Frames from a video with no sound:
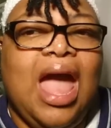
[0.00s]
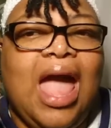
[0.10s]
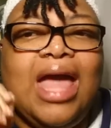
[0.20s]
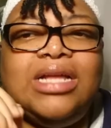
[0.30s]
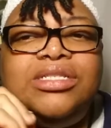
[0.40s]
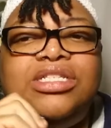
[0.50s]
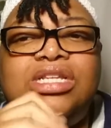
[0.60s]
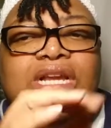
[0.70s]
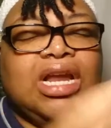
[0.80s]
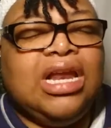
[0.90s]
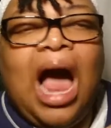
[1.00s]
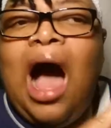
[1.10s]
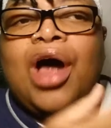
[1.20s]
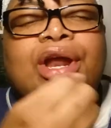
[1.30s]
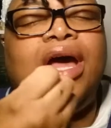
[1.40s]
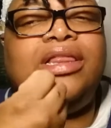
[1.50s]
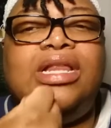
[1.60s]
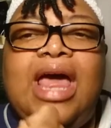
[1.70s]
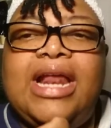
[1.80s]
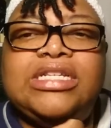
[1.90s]
and all the
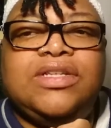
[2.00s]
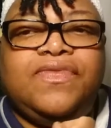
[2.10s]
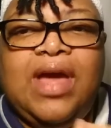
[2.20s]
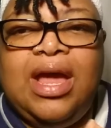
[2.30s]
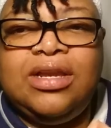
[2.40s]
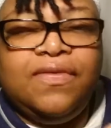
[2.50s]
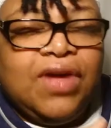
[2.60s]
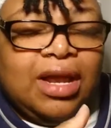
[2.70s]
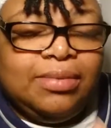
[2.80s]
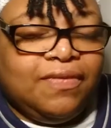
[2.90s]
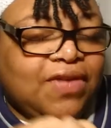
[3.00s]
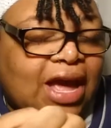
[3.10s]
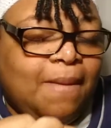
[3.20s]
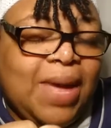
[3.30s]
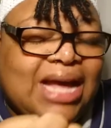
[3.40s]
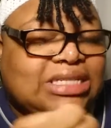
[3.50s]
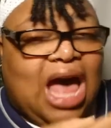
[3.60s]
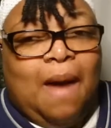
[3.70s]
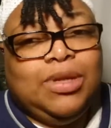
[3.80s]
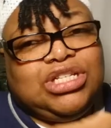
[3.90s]
other ladies developed a fan base.
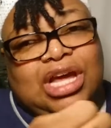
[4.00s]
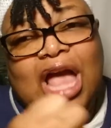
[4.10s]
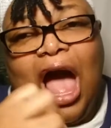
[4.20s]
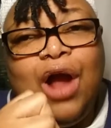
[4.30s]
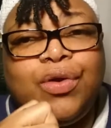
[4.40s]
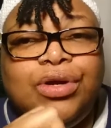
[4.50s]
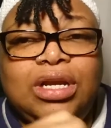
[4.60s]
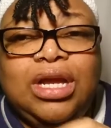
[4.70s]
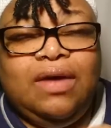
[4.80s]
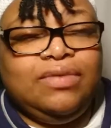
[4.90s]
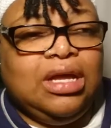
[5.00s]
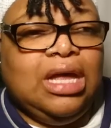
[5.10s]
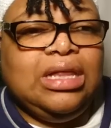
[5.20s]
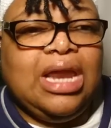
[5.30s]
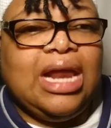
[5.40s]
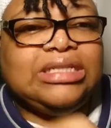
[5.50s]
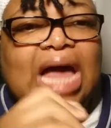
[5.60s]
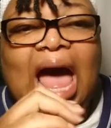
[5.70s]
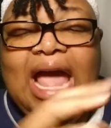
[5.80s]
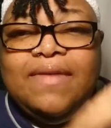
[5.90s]
I'm going to tell you, I grew to love the other ladies.
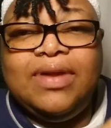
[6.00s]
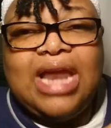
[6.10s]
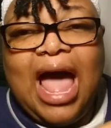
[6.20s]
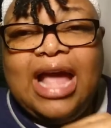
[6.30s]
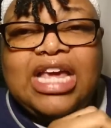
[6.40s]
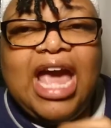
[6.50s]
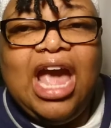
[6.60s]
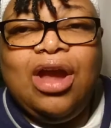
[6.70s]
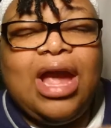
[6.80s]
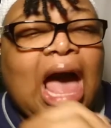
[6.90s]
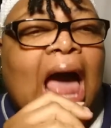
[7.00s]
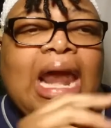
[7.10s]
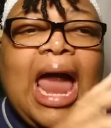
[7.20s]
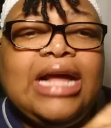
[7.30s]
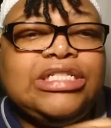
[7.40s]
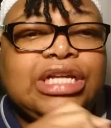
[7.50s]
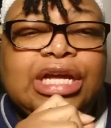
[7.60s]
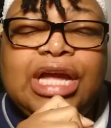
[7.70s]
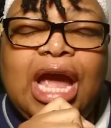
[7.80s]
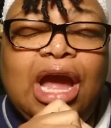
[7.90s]
I even like Carrie. I like
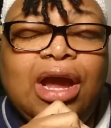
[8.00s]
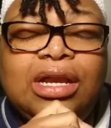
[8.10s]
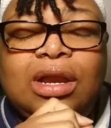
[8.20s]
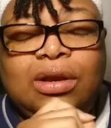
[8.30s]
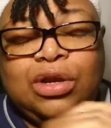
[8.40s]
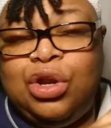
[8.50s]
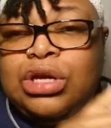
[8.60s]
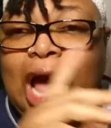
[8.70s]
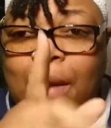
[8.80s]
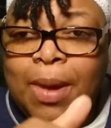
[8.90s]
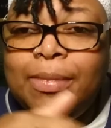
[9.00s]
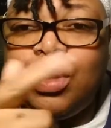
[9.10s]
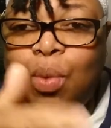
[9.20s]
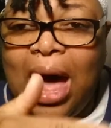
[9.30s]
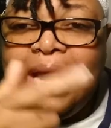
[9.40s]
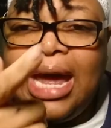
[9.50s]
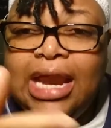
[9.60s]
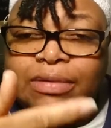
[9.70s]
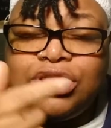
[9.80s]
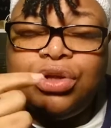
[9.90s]
seeing Carrie. Y'all remember the white
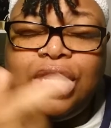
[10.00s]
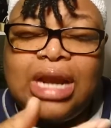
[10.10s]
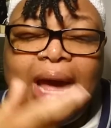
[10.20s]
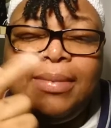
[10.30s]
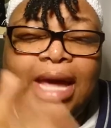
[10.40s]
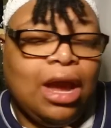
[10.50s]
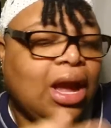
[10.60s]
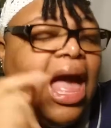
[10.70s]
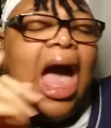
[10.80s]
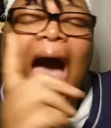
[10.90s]
lady that was on there named Carrie?